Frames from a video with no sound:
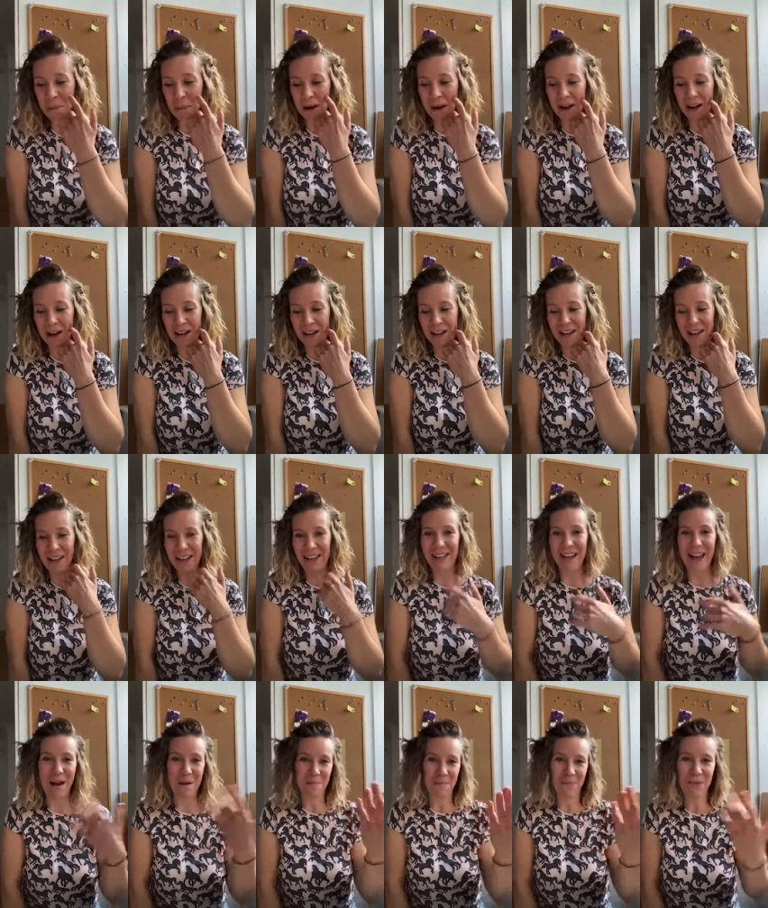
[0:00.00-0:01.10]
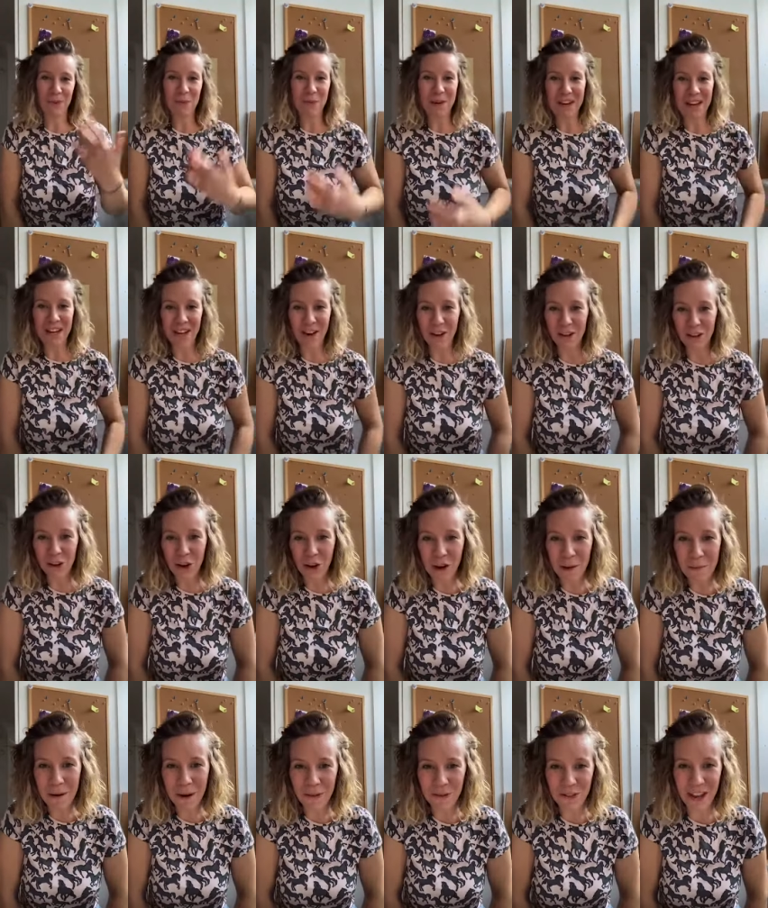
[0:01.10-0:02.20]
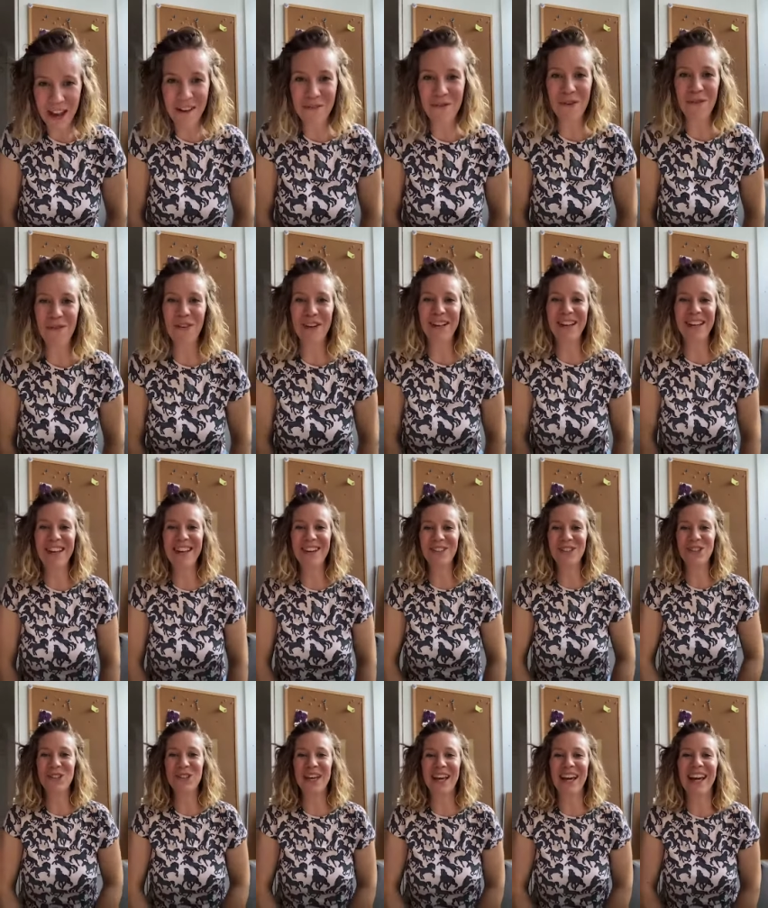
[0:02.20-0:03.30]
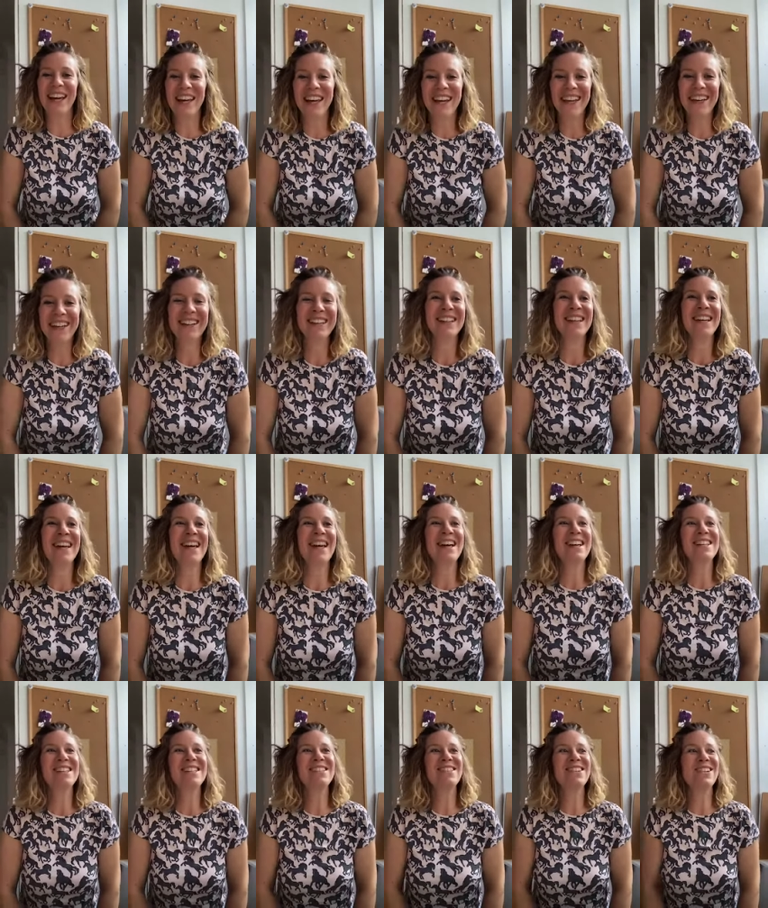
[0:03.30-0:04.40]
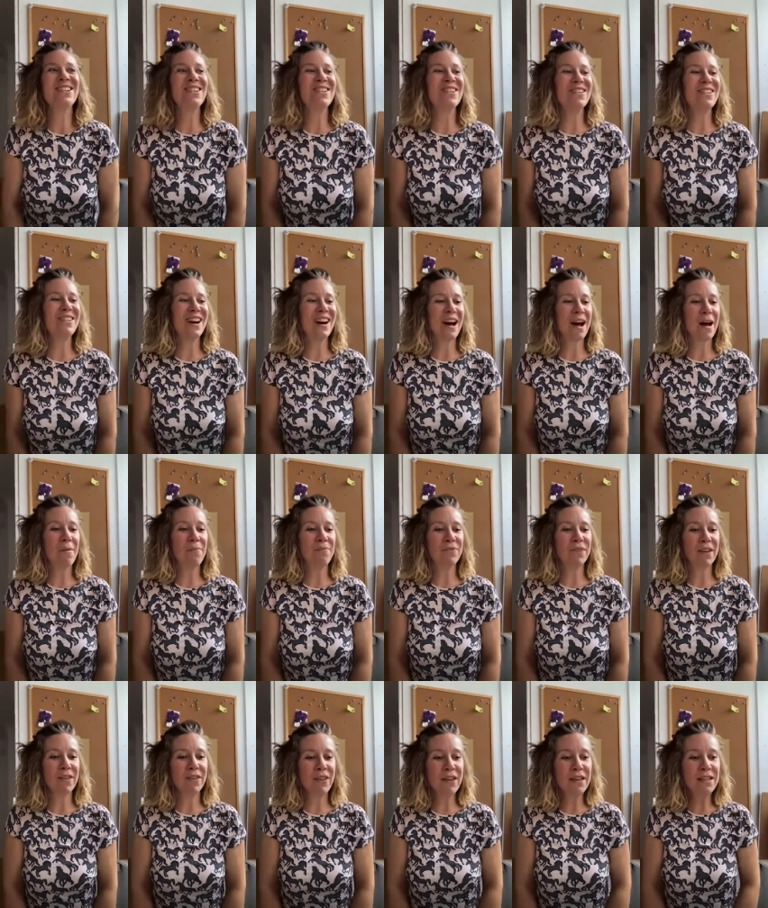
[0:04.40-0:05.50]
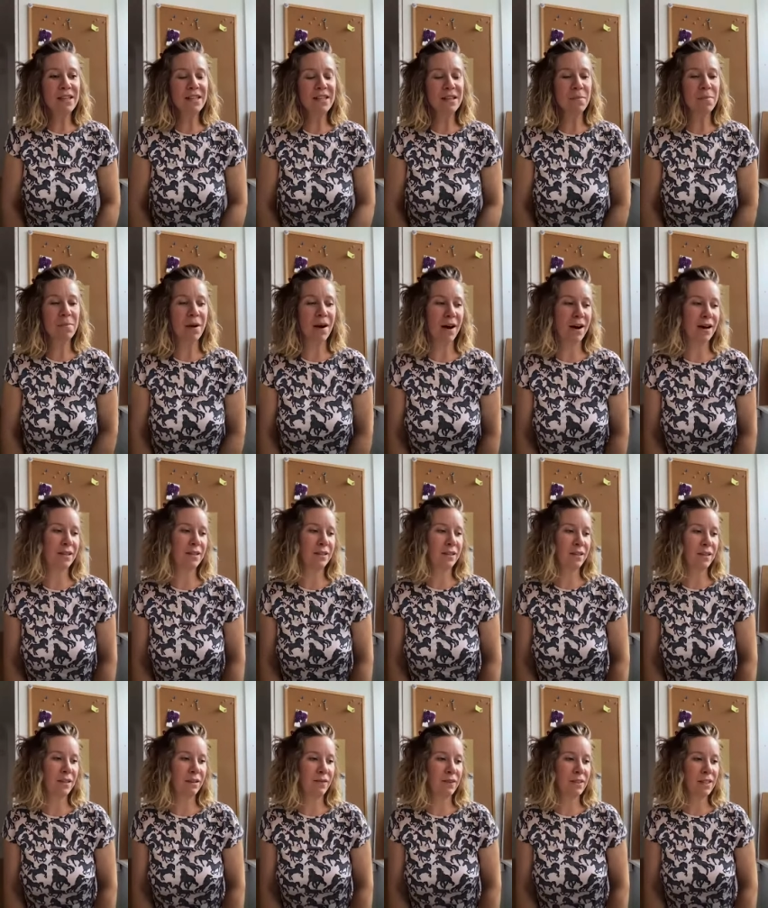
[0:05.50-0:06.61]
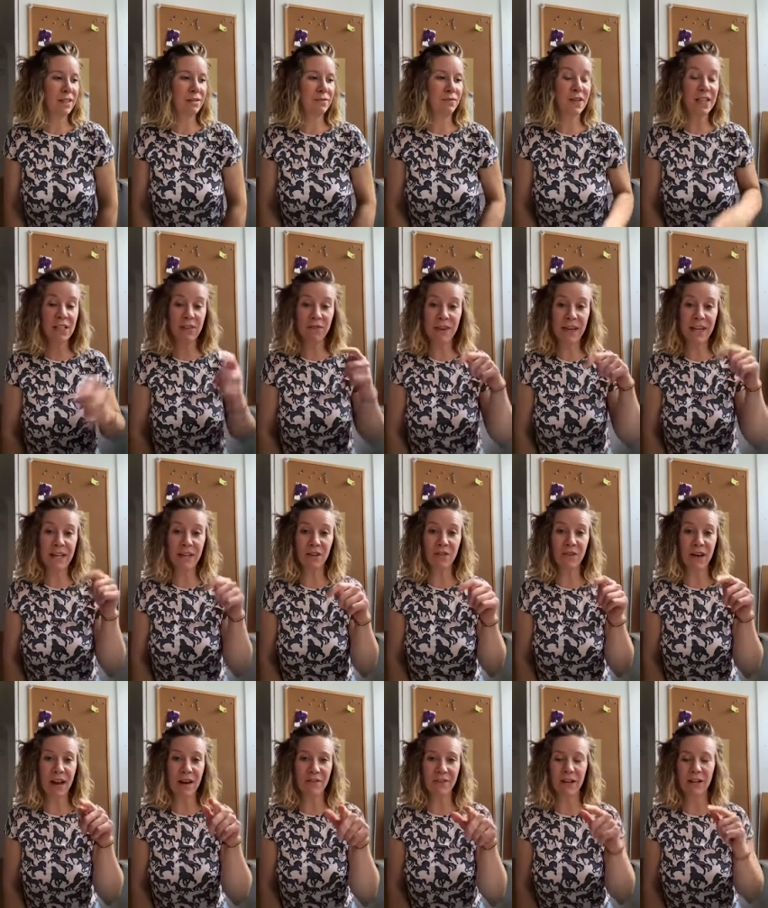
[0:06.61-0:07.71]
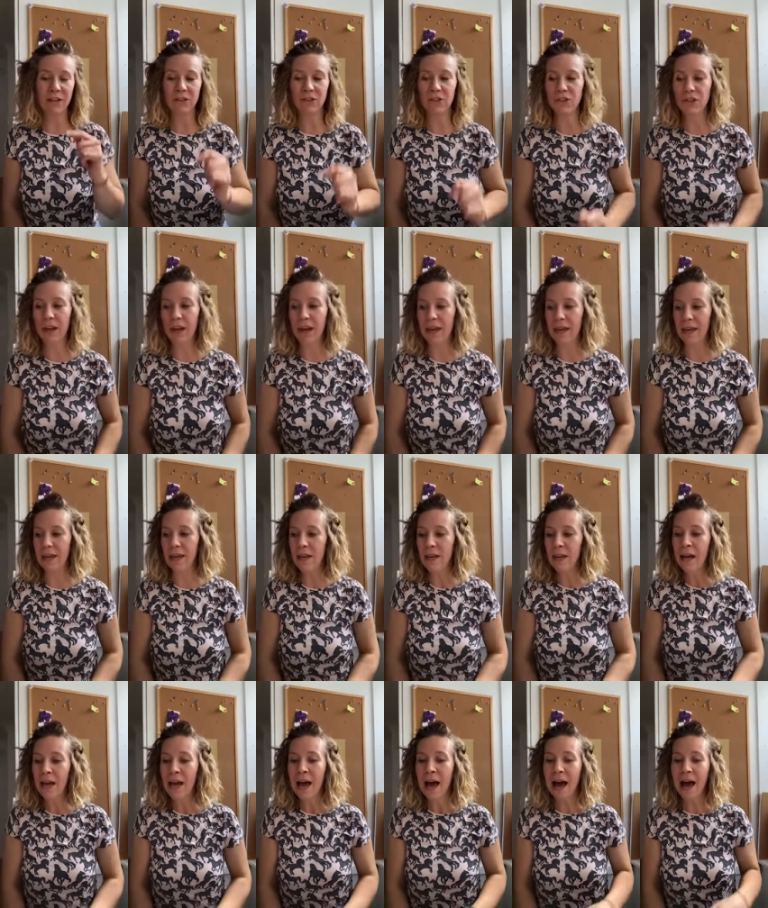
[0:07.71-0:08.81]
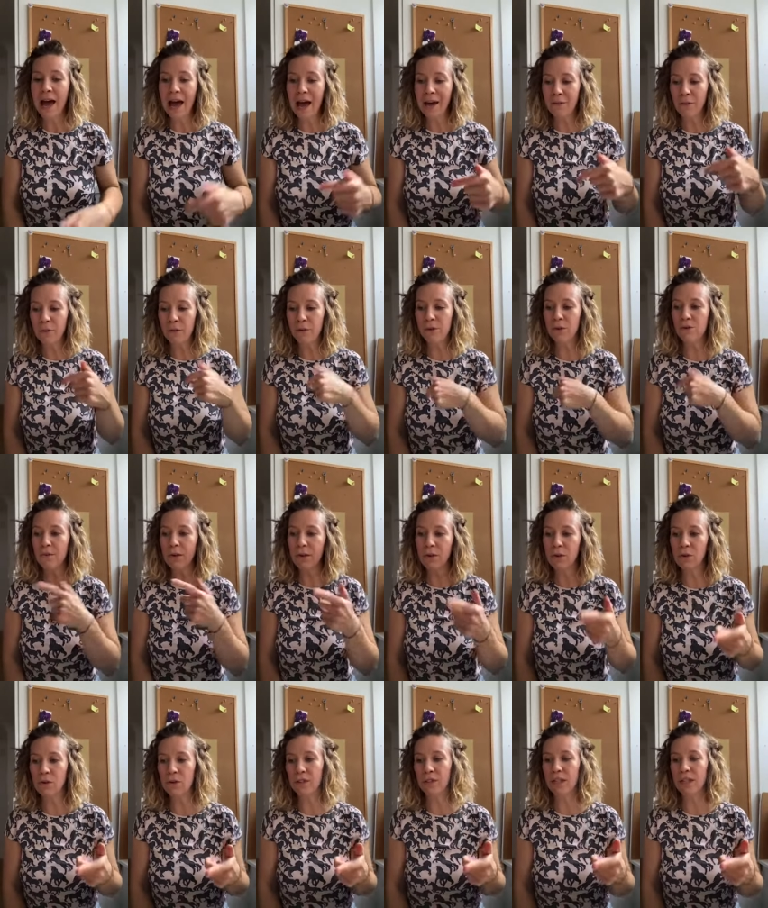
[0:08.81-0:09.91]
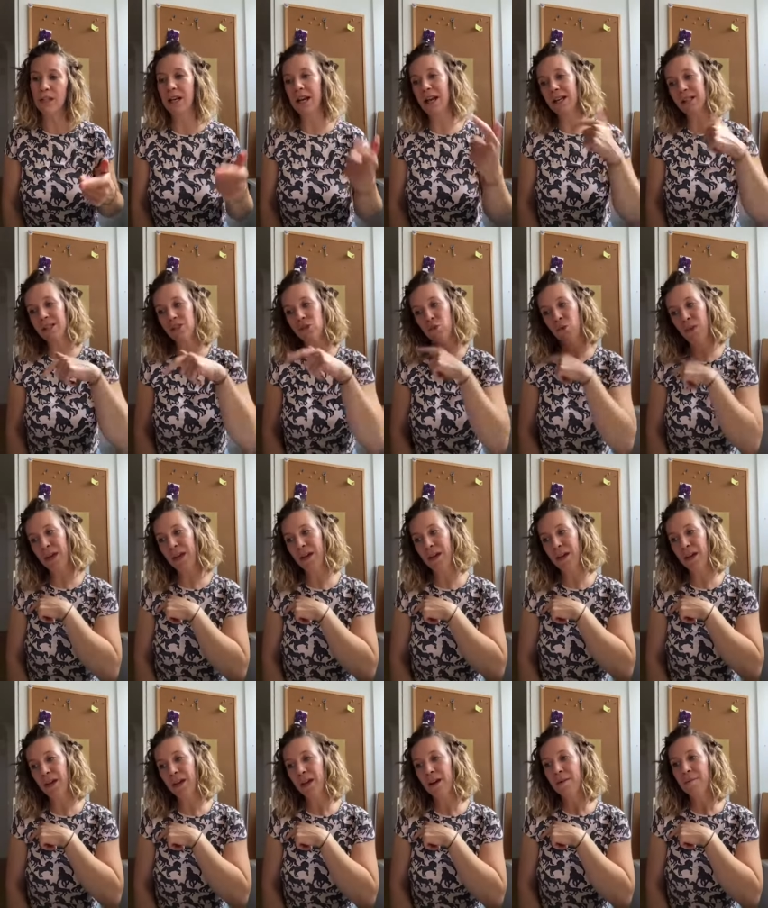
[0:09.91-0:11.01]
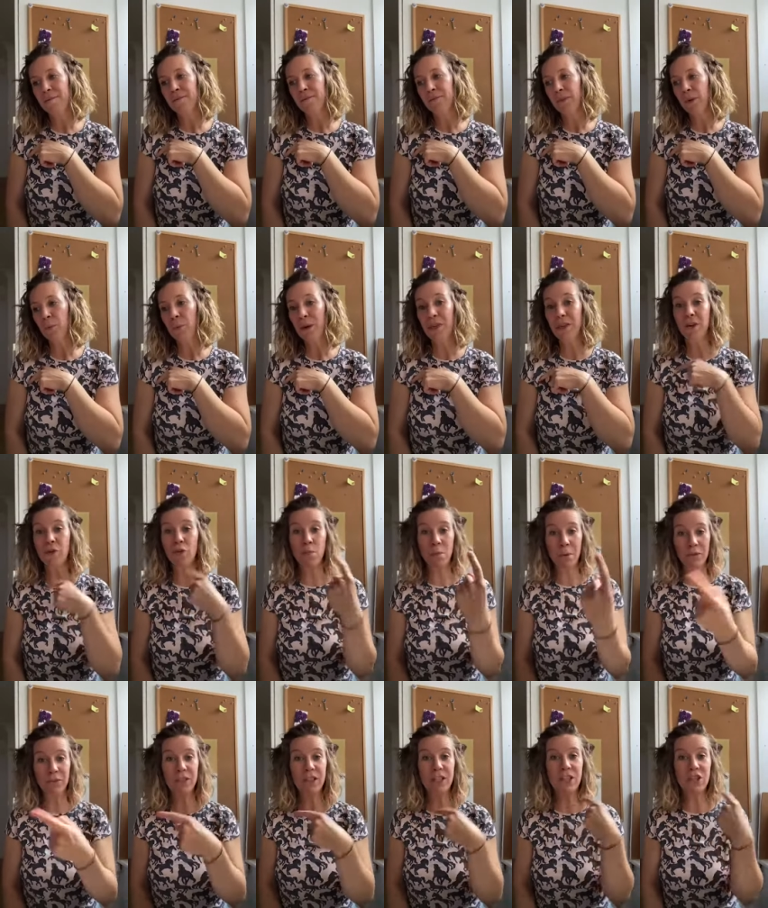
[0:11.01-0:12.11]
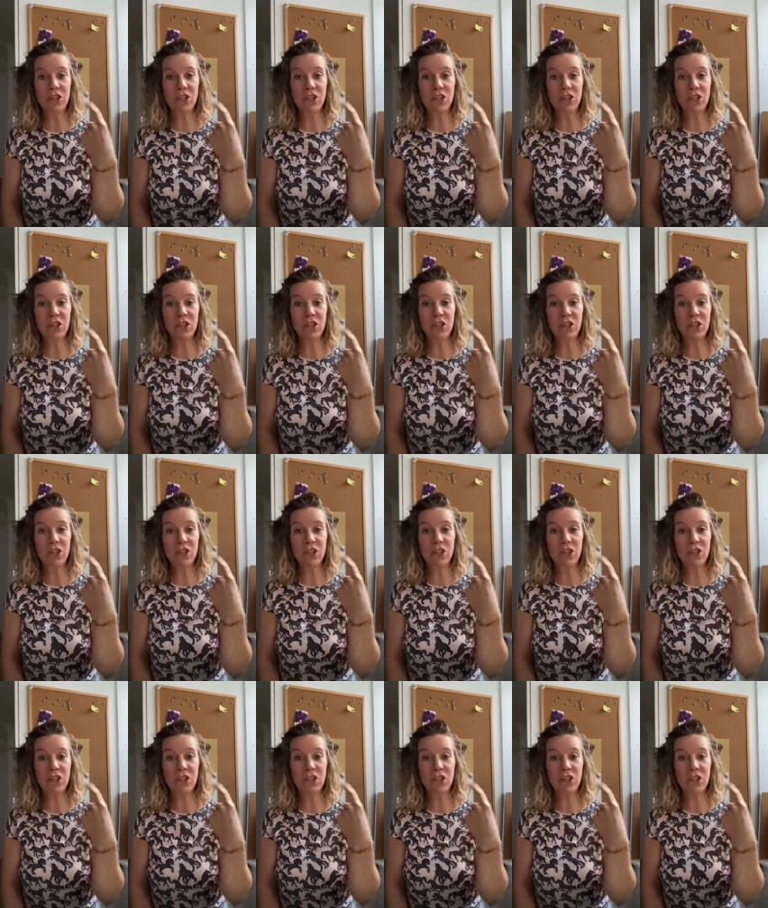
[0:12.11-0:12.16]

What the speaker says: but yeah, we cannot talk about everything here today. So this is this video that I've done today. I have also recorded last week with a group of